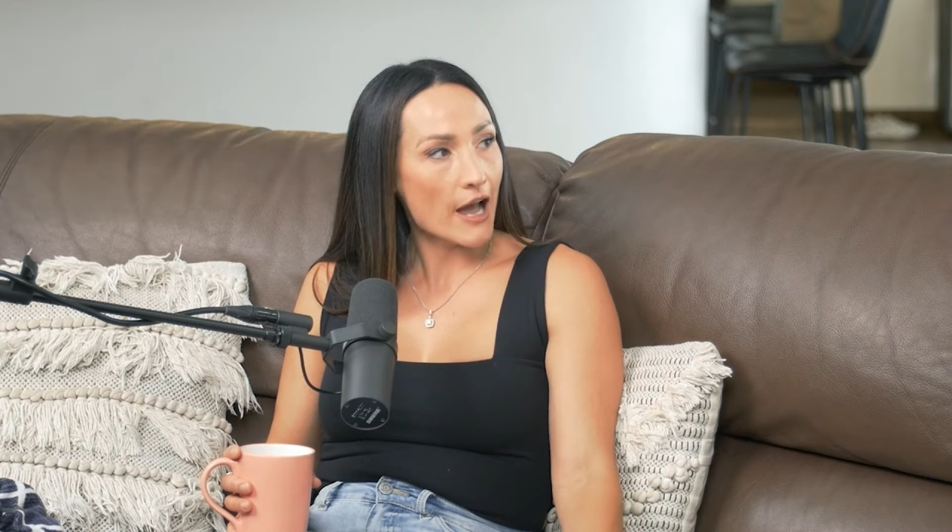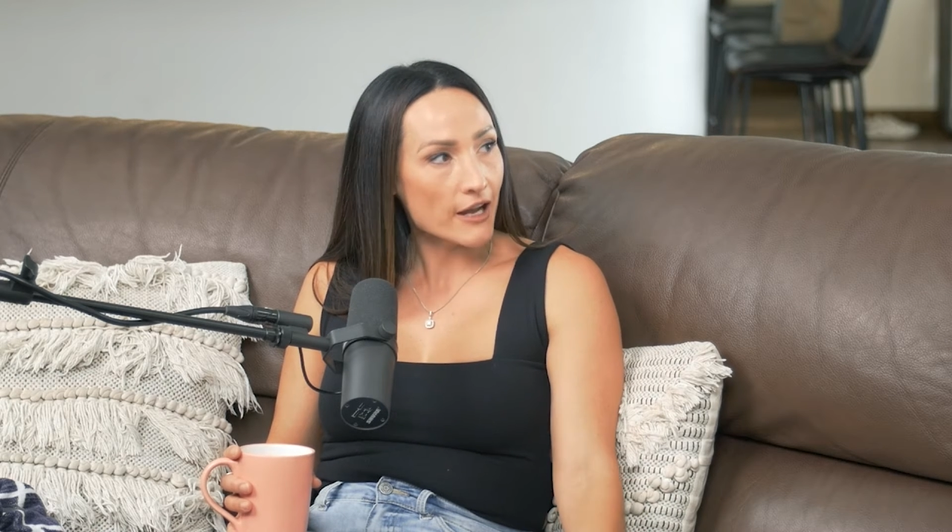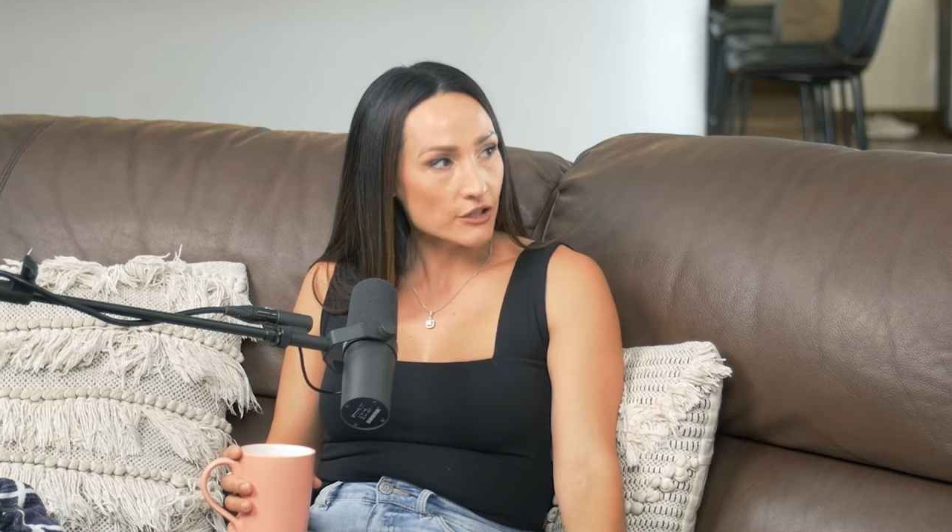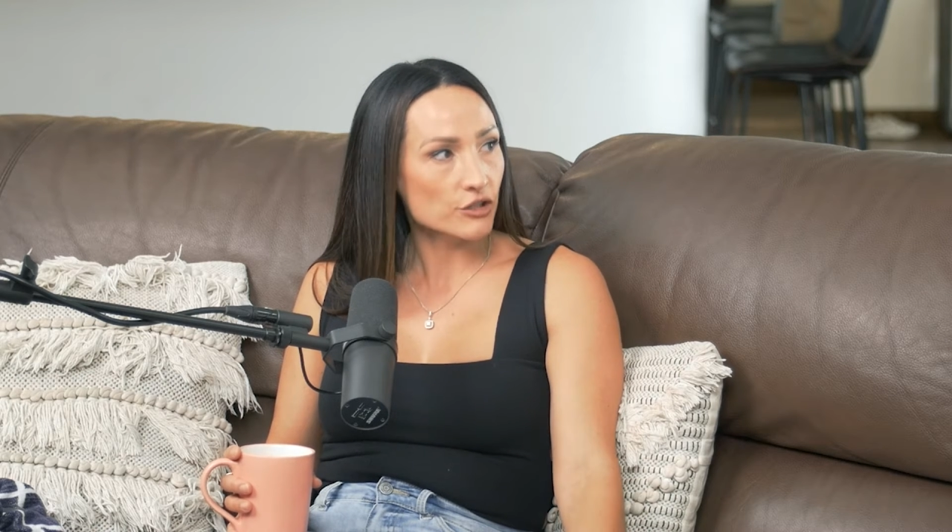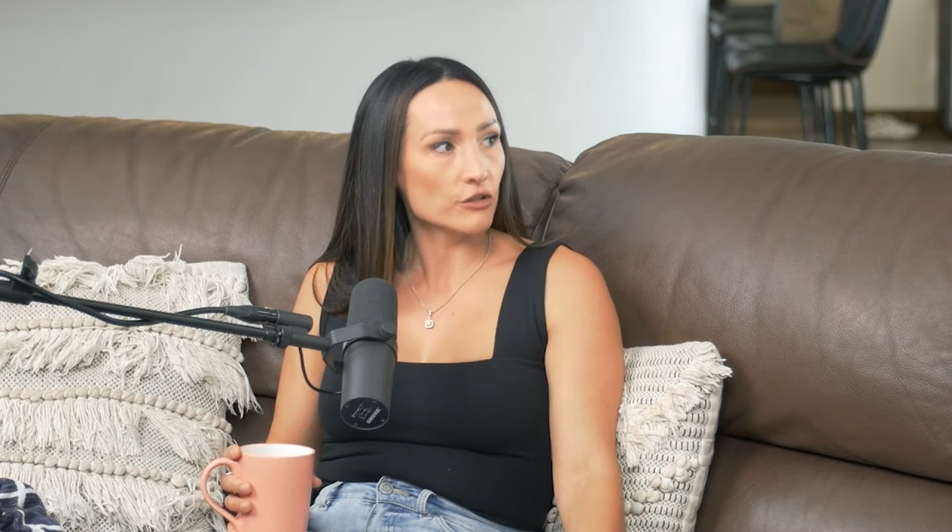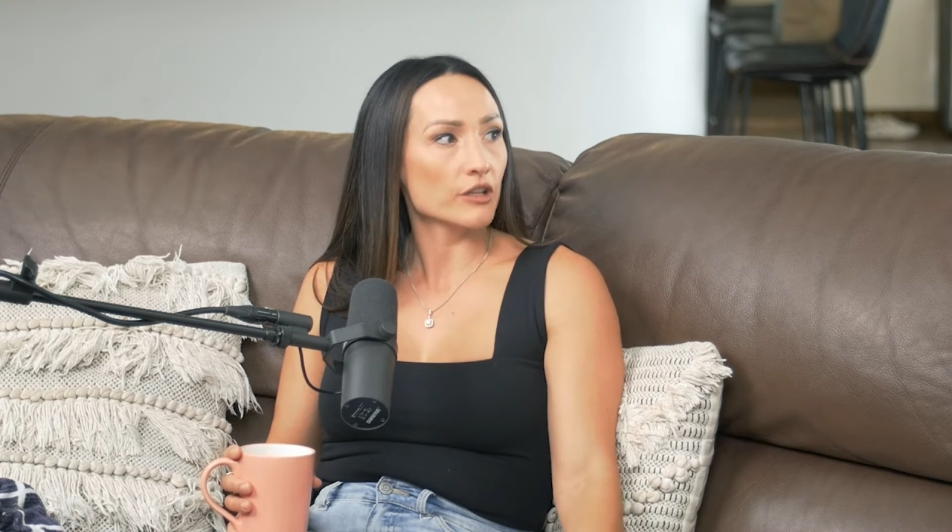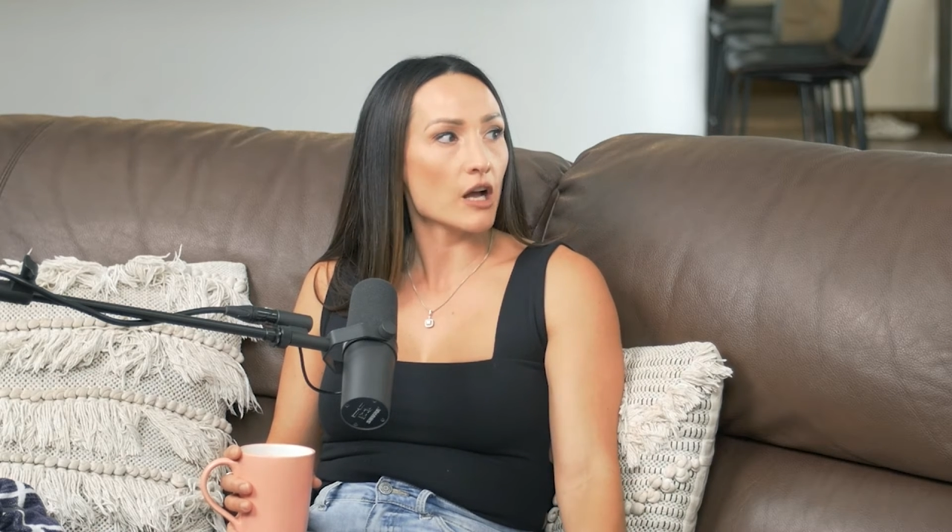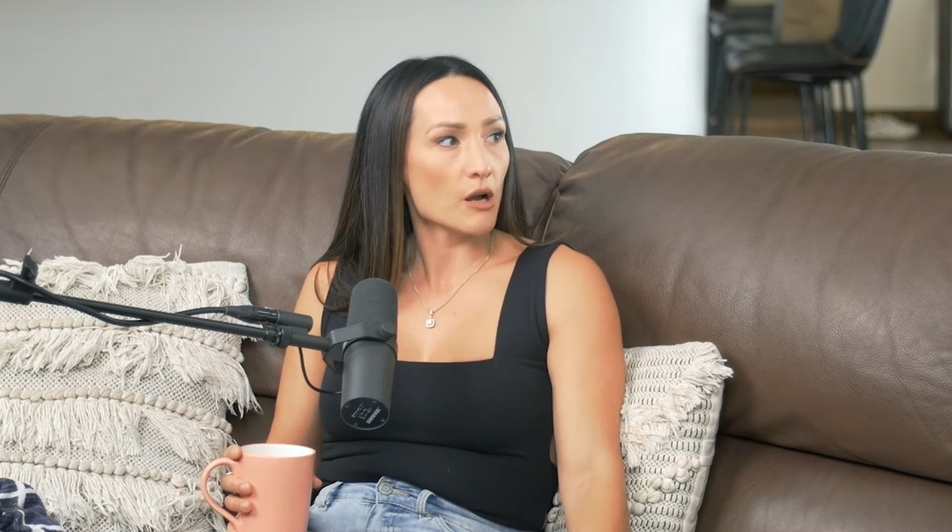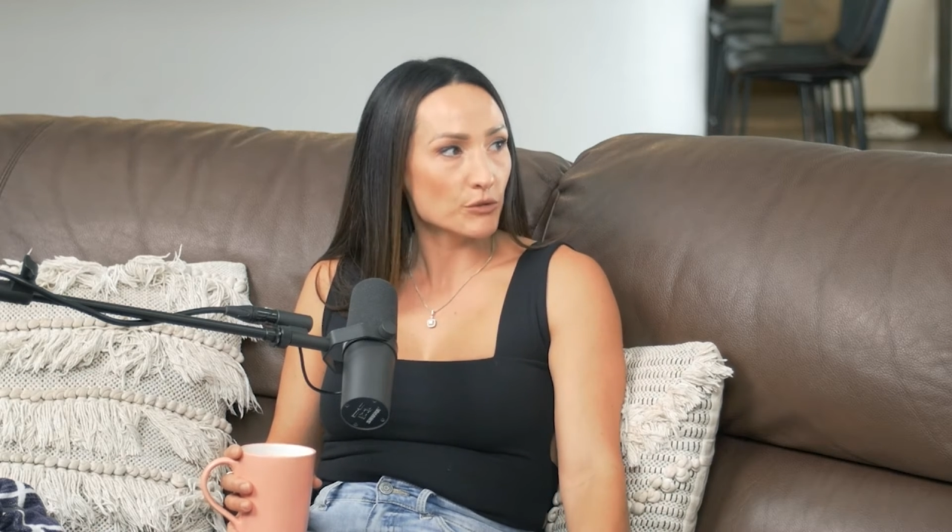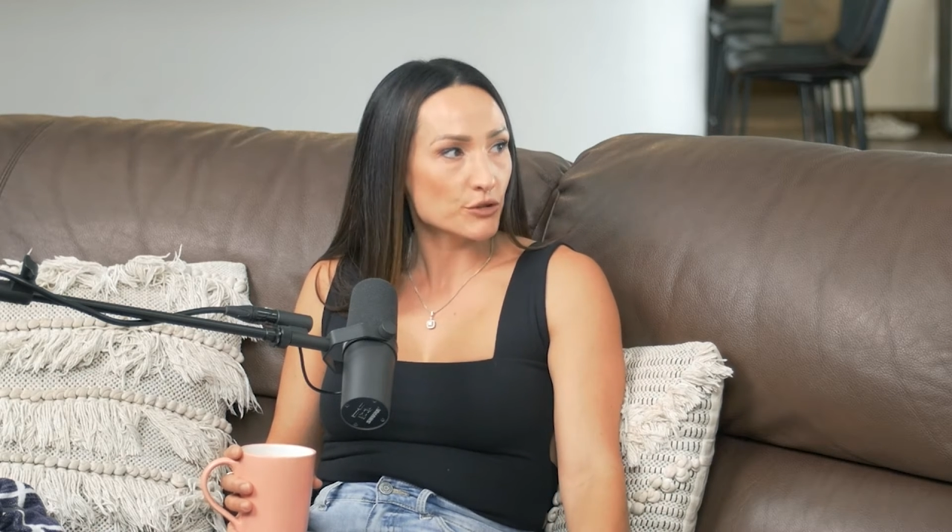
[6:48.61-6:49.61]
action on the
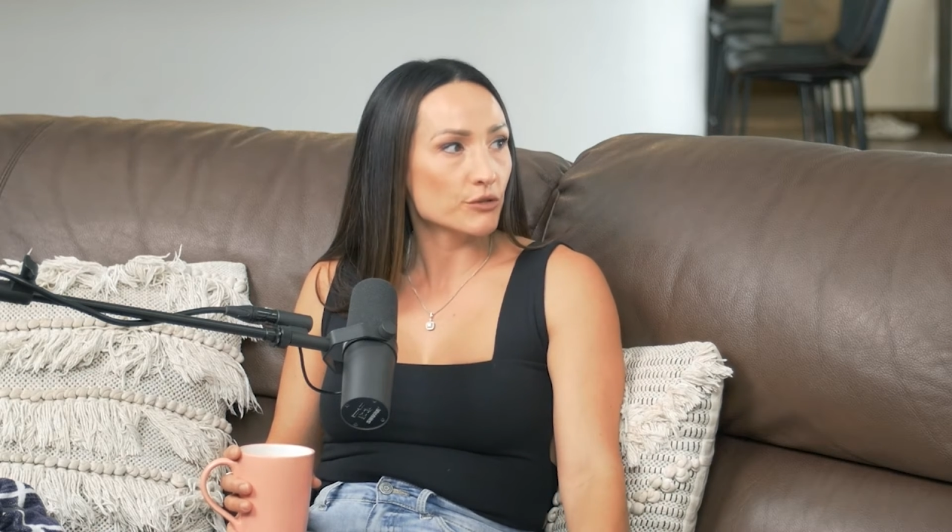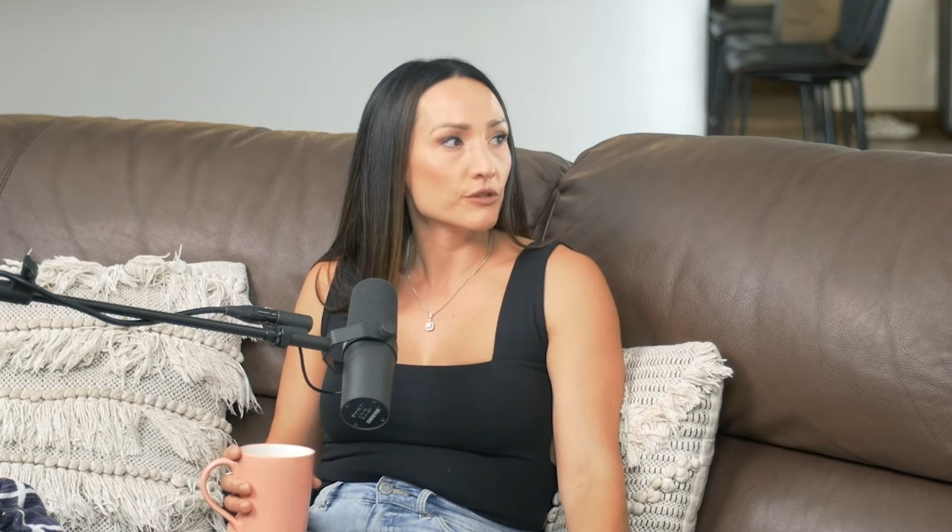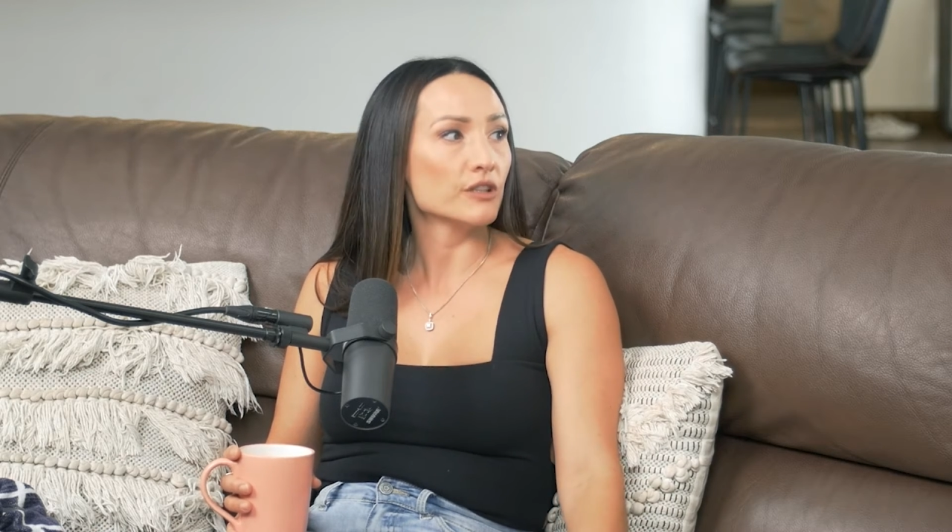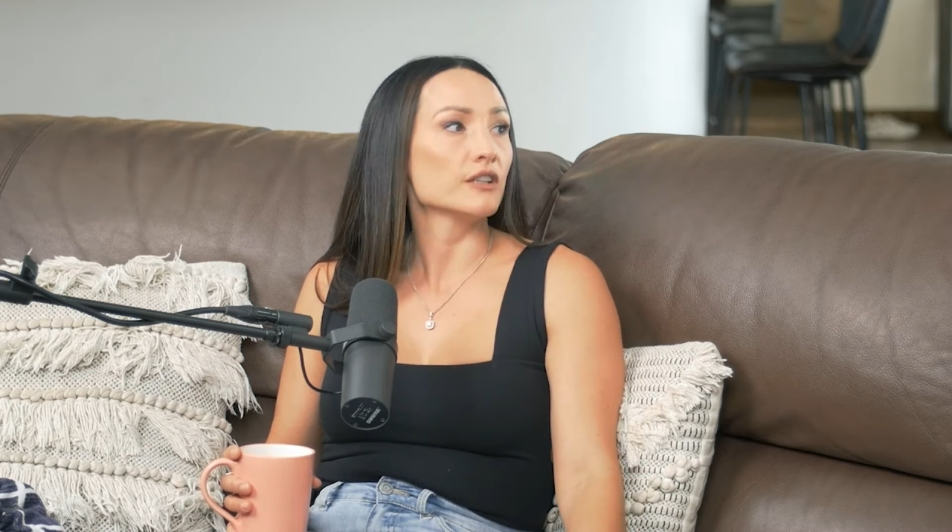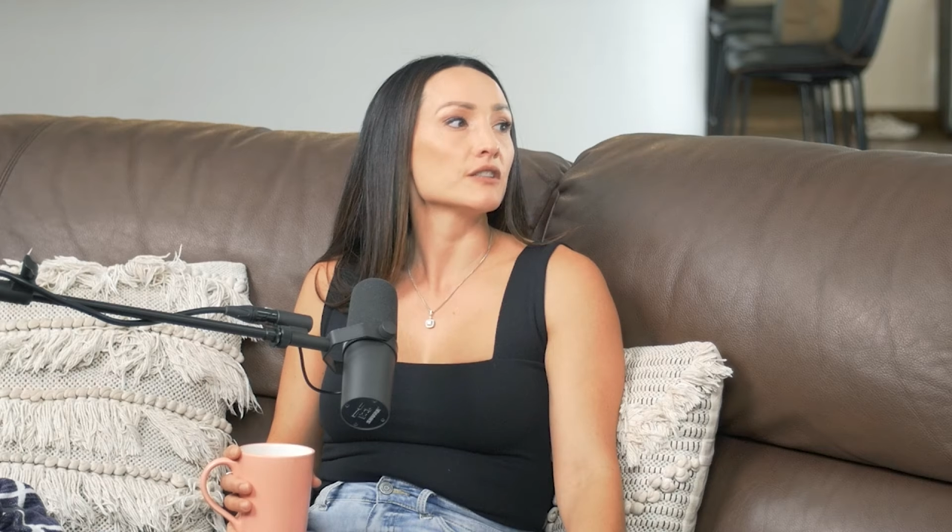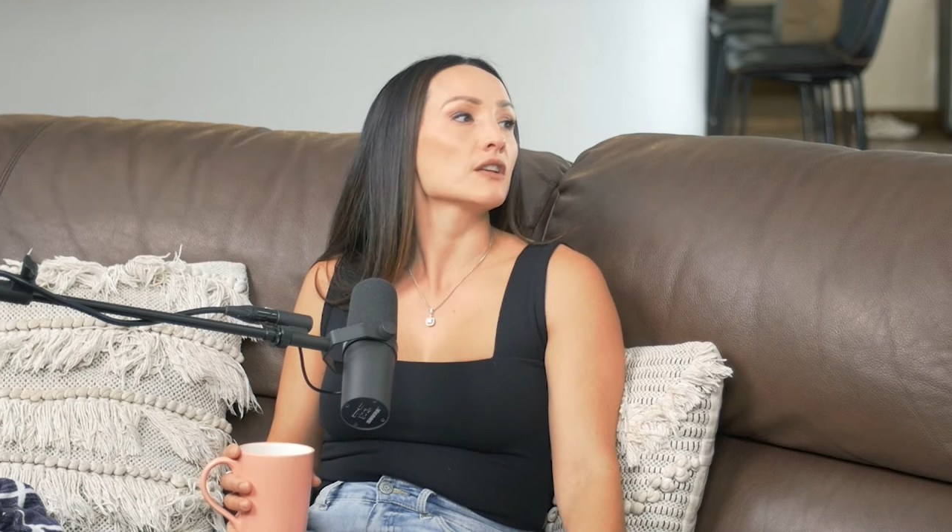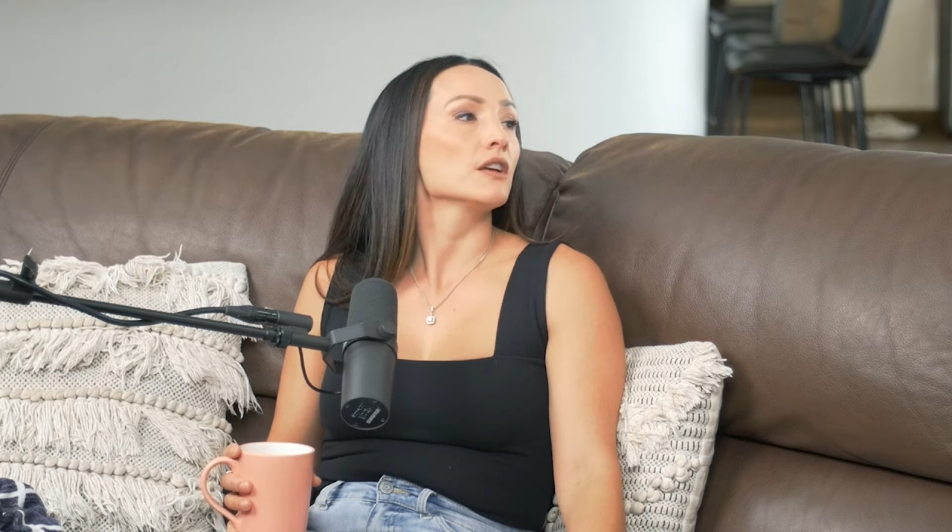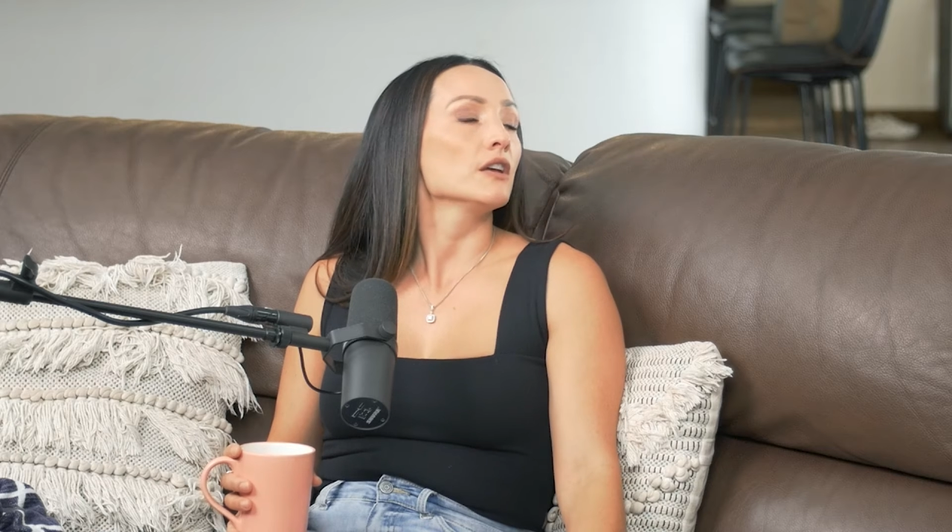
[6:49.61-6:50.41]
opportunities,